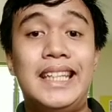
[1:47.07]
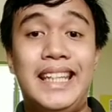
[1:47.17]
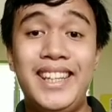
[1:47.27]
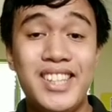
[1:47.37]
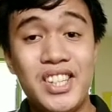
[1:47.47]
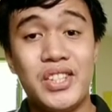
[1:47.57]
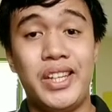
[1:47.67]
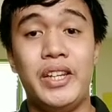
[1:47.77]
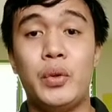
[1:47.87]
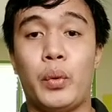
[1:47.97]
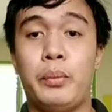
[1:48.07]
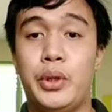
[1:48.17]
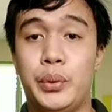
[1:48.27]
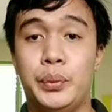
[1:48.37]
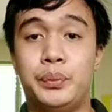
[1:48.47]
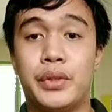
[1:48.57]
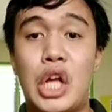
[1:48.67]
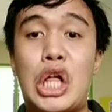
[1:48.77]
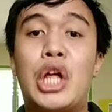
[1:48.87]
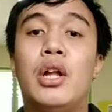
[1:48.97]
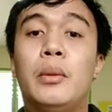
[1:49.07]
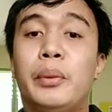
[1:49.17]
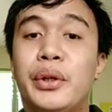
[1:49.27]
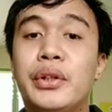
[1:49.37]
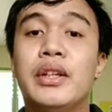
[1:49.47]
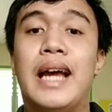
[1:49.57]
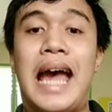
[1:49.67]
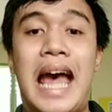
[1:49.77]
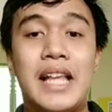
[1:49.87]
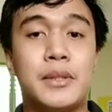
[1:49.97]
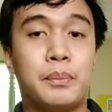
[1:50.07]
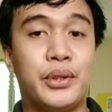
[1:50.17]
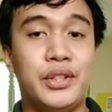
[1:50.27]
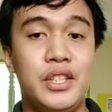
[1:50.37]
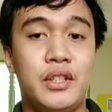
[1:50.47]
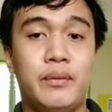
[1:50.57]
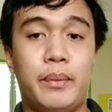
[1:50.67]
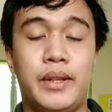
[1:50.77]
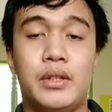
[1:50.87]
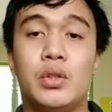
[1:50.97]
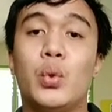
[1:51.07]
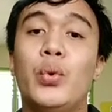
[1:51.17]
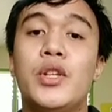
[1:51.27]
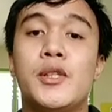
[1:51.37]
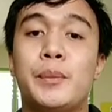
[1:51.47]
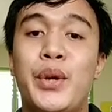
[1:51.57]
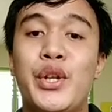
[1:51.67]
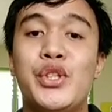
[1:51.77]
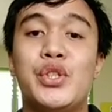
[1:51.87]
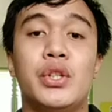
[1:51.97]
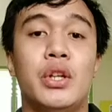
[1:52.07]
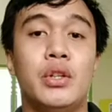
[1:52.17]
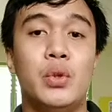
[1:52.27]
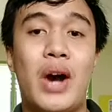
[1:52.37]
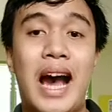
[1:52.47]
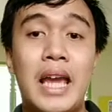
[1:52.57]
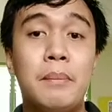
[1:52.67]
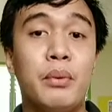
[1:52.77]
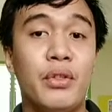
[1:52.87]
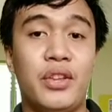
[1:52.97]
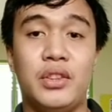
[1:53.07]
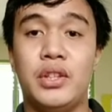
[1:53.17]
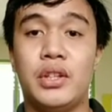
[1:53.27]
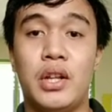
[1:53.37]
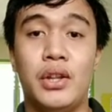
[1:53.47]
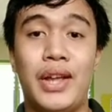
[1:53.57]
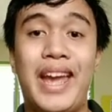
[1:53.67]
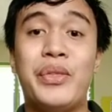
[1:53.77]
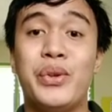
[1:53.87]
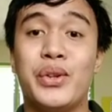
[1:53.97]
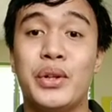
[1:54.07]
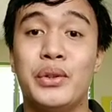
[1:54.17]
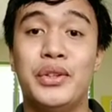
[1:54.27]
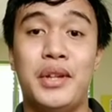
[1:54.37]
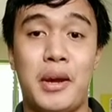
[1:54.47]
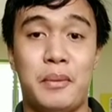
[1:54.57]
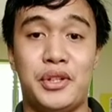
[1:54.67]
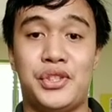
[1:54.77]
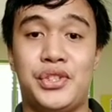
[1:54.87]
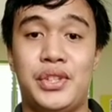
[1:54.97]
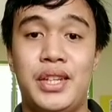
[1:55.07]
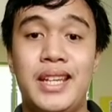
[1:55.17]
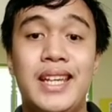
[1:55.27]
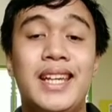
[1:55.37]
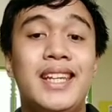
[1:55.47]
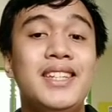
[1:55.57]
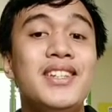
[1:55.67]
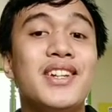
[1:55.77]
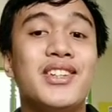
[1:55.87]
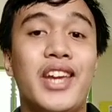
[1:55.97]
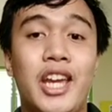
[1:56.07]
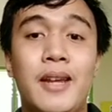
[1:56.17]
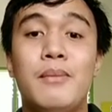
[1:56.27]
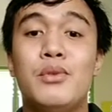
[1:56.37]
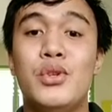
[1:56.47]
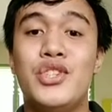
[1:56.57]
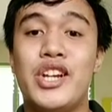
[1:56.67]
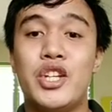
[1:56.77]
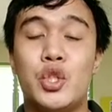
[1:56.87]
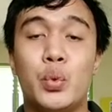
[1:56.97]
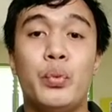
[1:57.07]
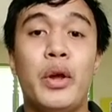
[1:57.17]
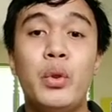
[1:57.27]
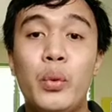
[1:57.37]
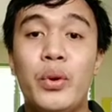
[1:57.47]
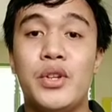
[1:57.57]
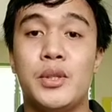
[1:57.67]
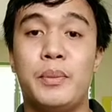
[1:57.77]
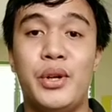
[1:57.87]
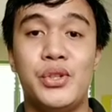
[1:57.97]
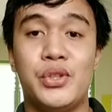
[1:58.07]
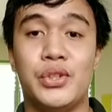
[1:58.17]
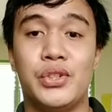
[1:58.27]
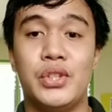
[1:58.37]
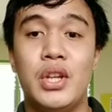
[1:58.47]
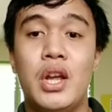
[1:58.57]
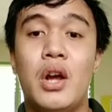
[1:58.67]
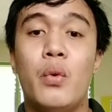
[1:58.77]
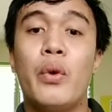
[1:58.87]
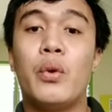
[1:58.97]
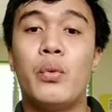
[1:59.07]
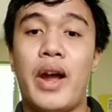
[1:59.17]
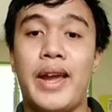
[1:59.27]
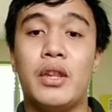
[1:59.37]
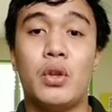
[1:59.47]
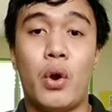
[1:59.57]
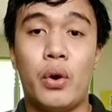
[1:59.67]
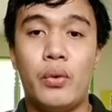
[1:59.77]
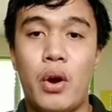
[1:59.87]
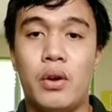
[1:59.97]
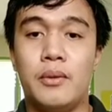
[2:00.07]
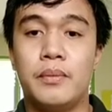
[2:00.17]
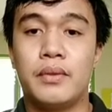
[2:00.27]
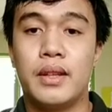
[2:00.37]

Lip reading: In this interview, KOHLBERG asked participants to respond to hypothetical ethical dilemmas. He did not aim to judge whether responses were right or wrong.